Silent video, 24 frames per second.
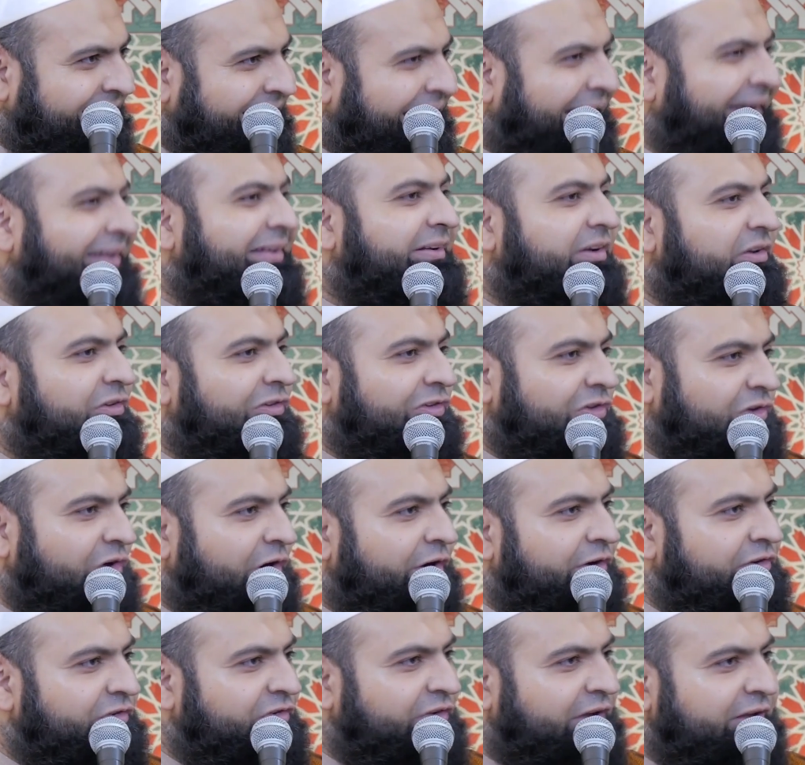Kindness
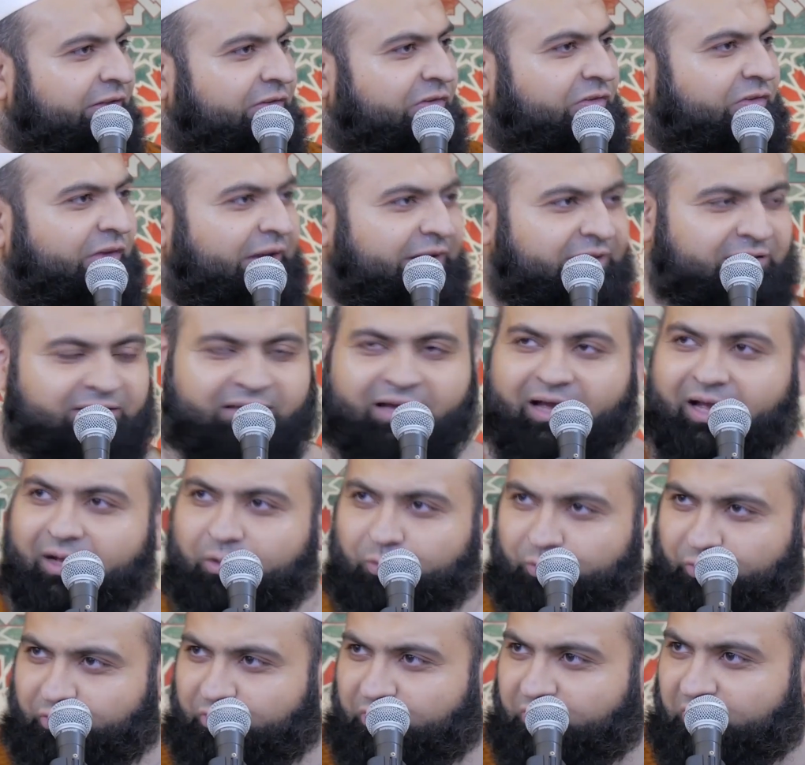starts inside the
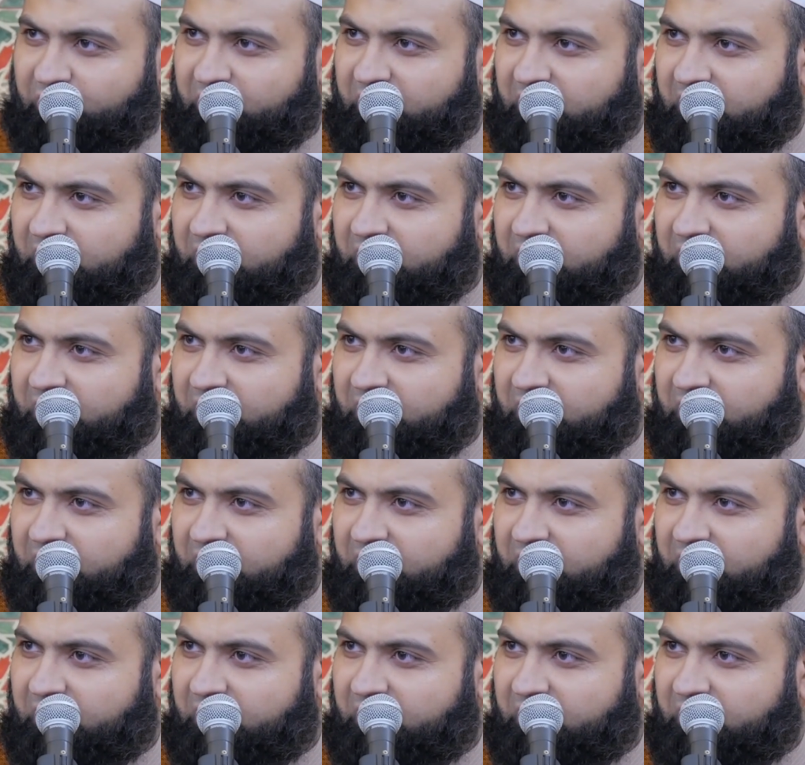house.